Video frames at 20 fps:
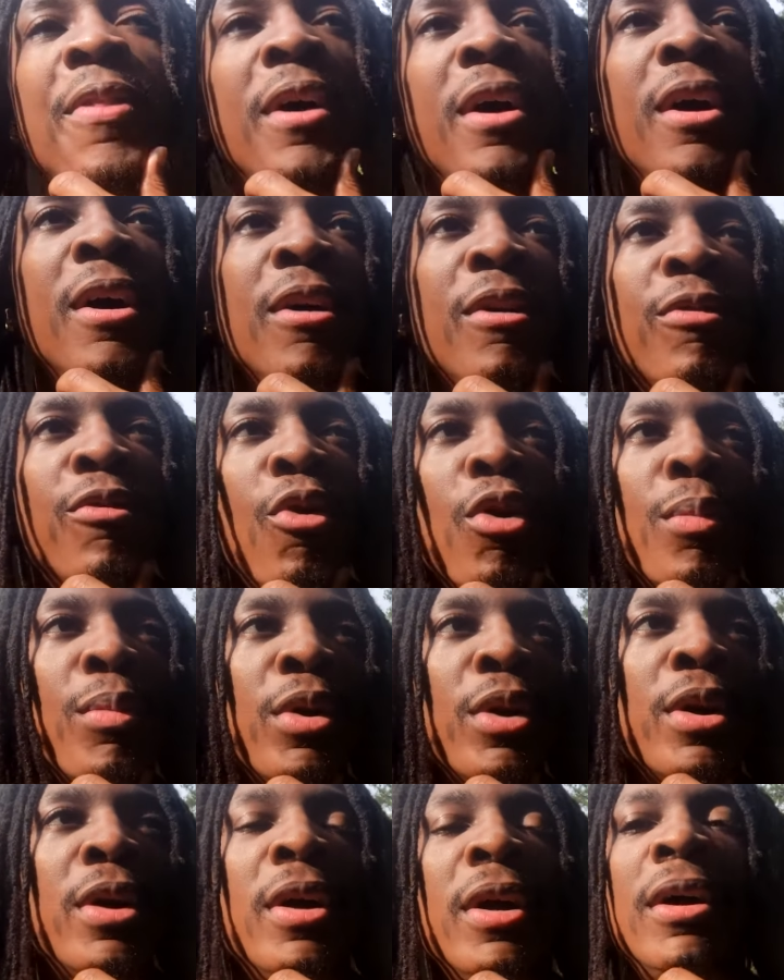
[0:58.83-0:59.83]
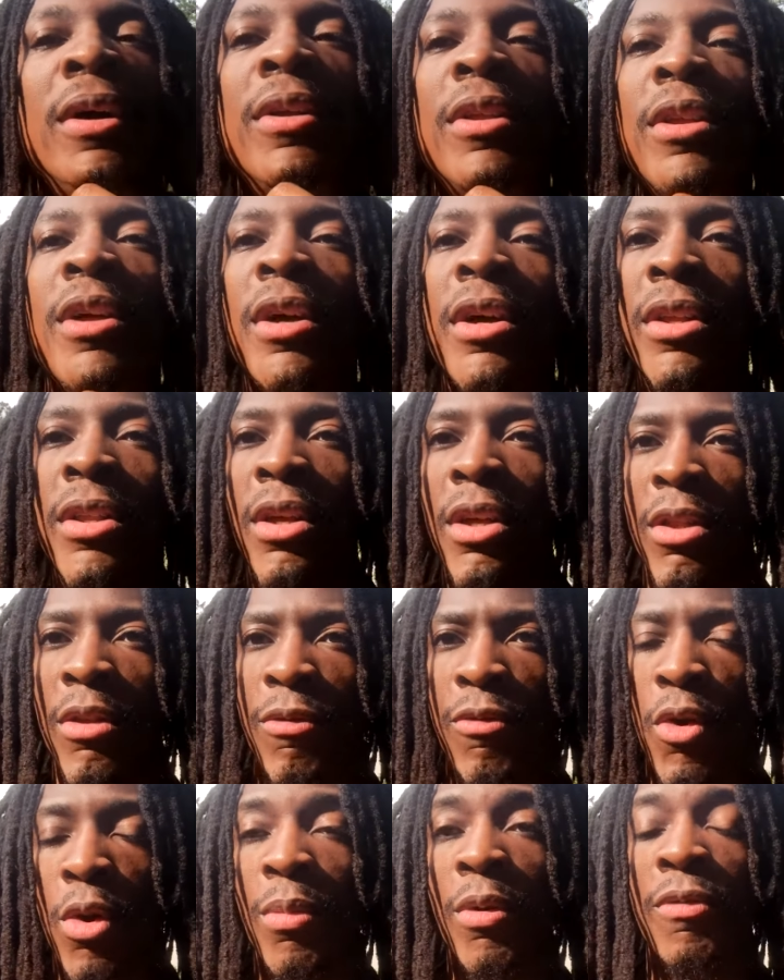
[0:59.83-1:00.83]
the uh, former uh, uh
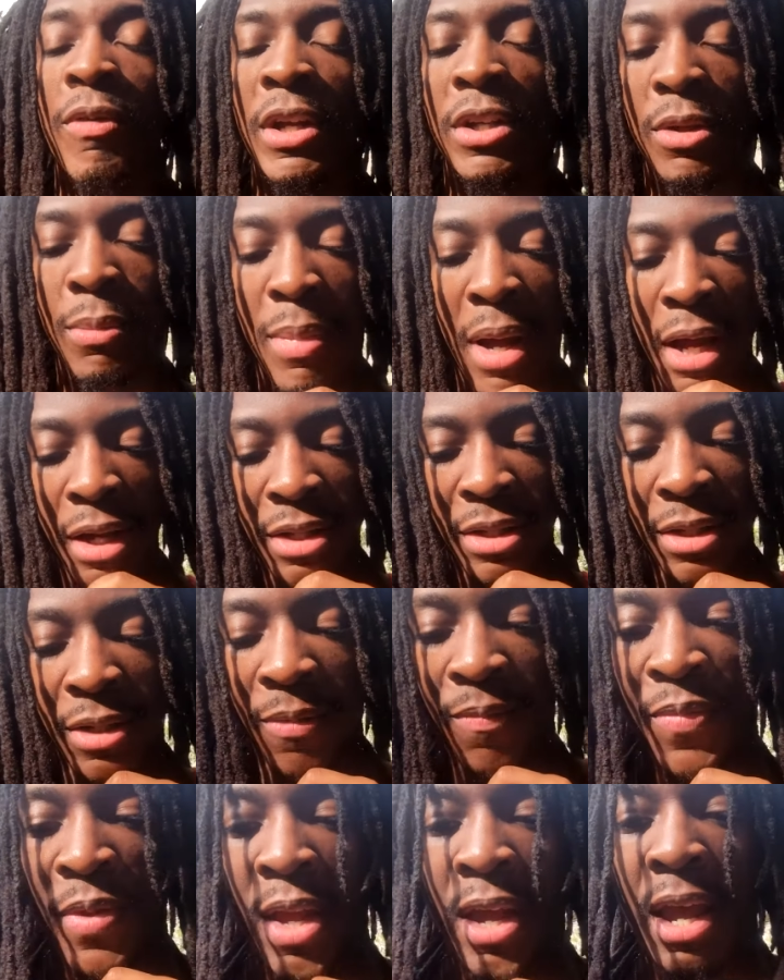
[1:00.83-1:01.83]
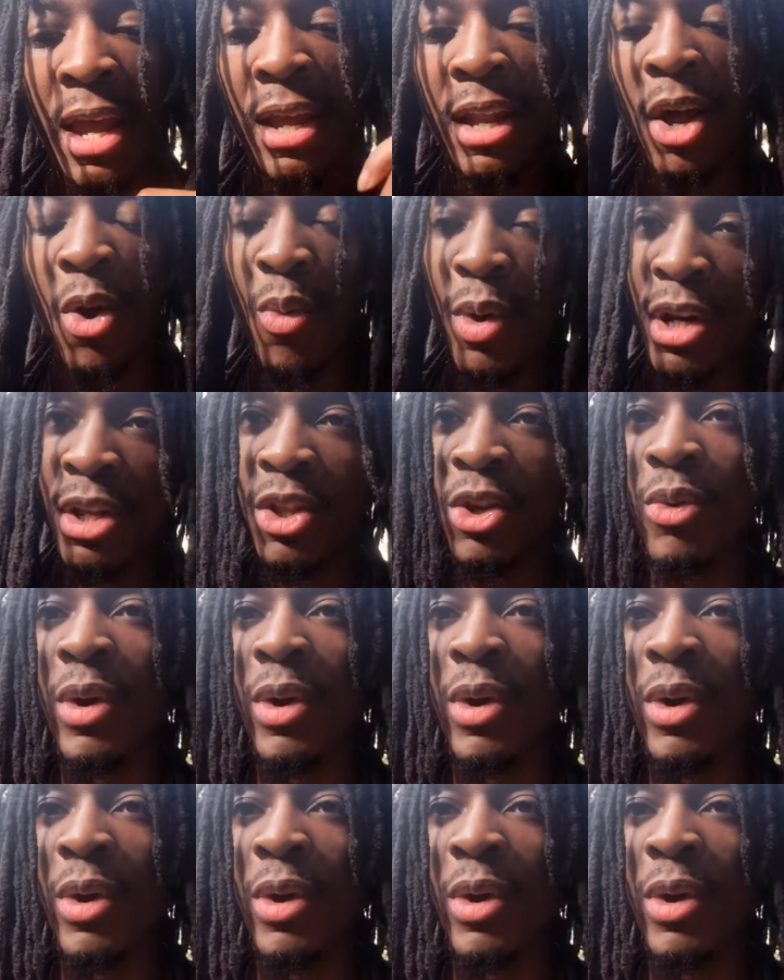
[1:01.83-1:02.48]
the former face of boxing and uh, one of